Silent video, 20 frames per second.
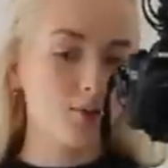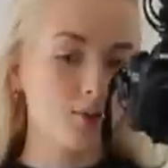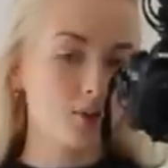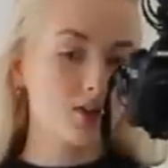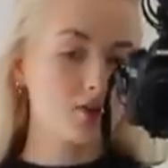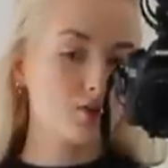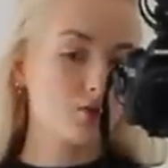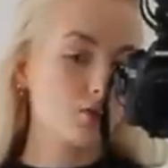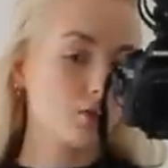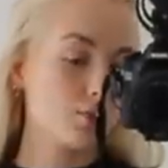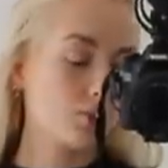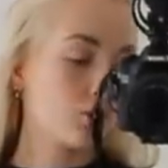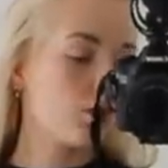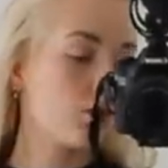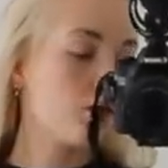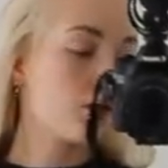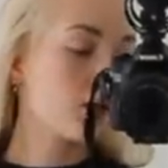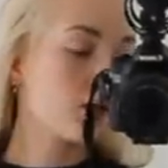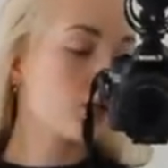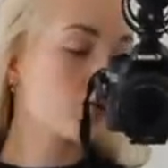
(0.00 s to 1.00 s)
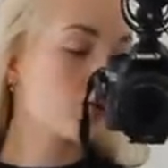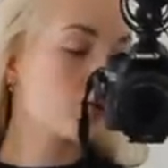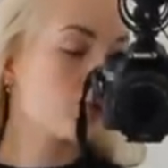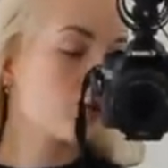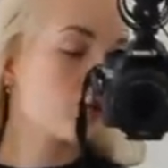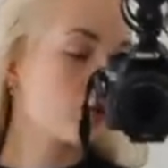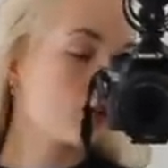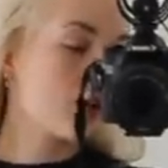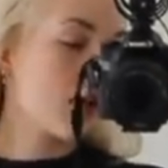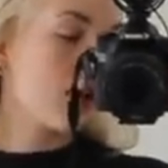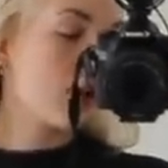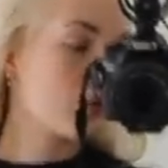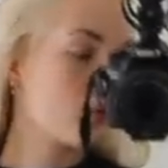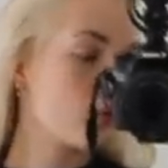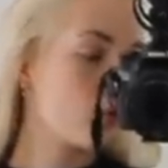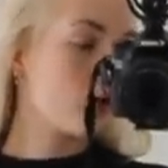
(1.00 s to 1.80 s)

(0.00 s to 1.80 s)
Anyway, so I'm going to get